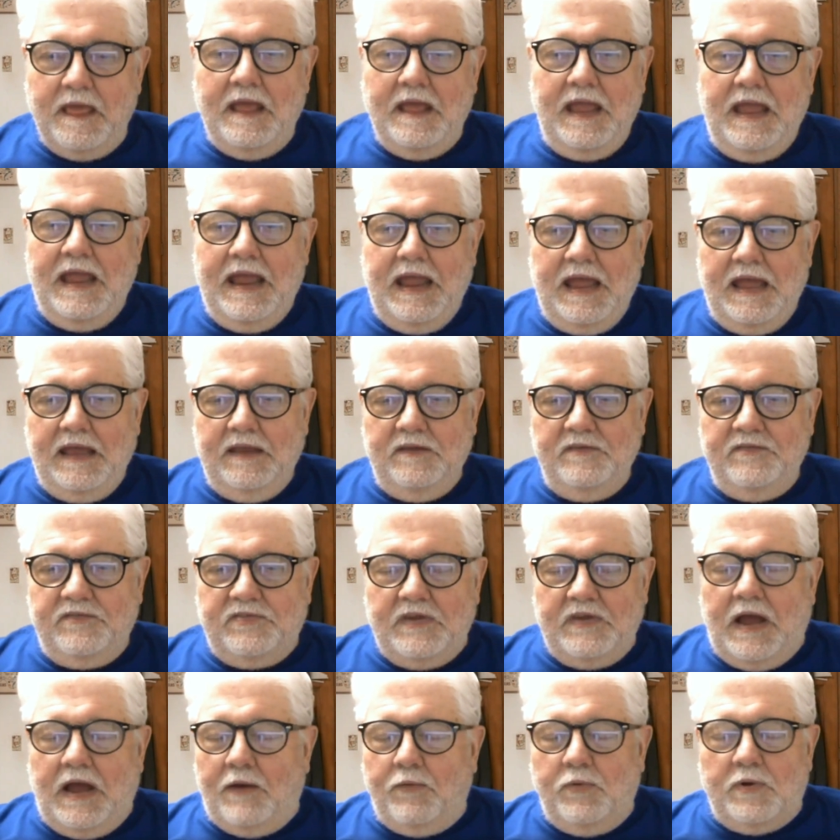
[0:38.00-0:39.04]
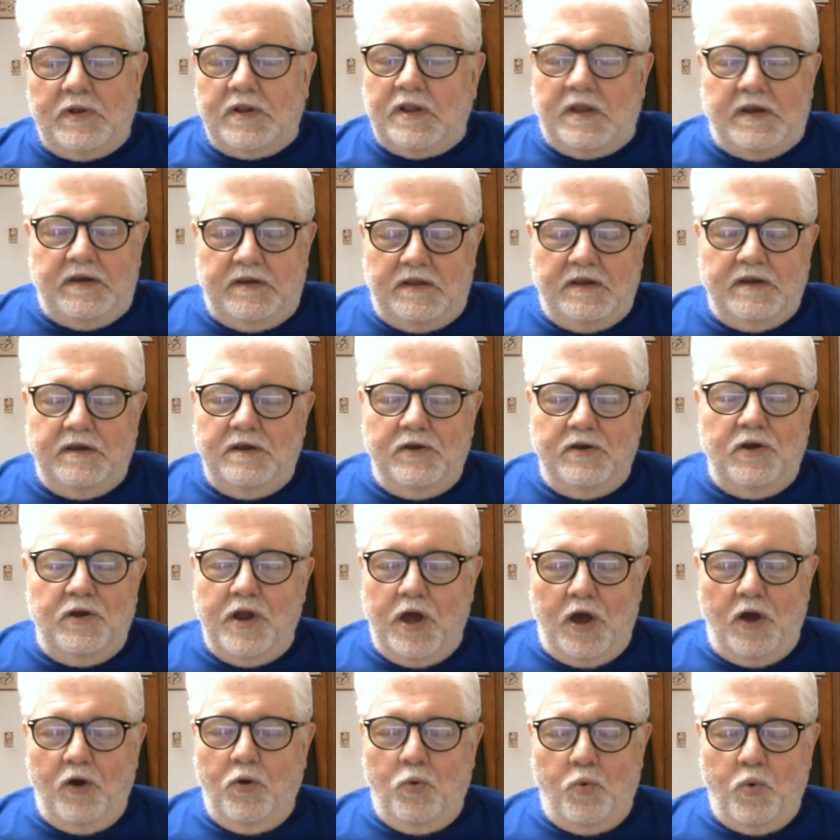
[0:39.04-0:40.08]
And I really didn't
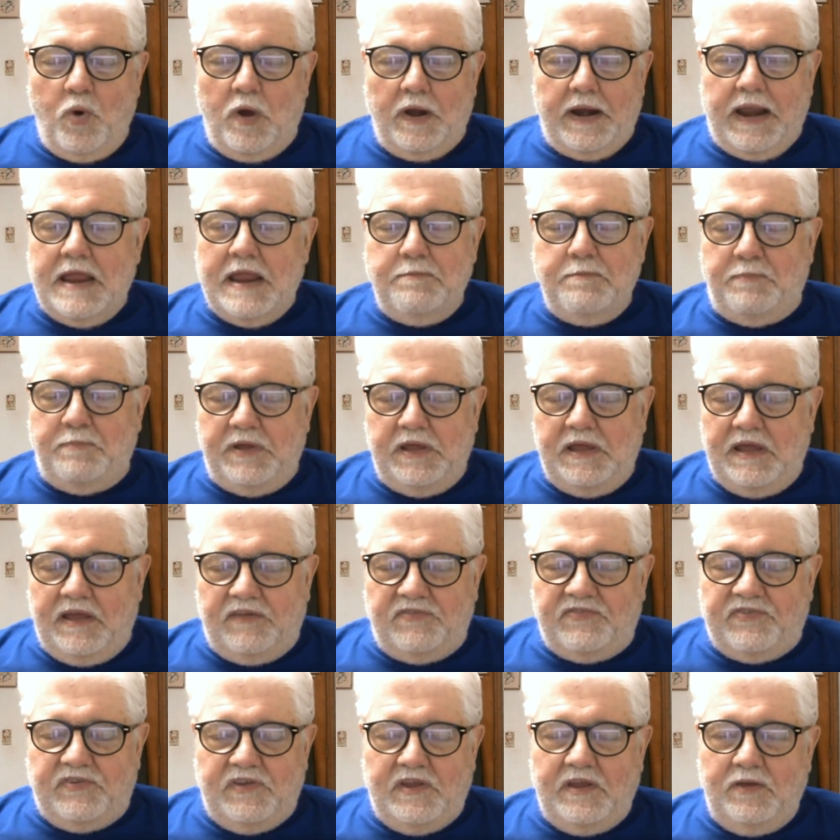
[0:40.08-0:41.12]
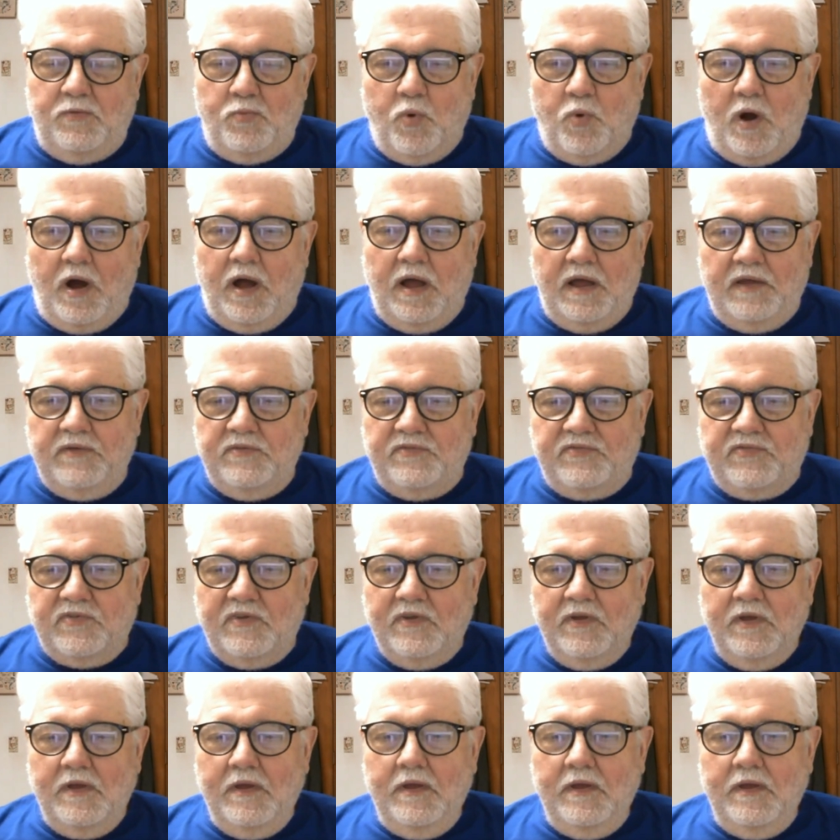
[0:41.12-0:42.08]
know what APSE was,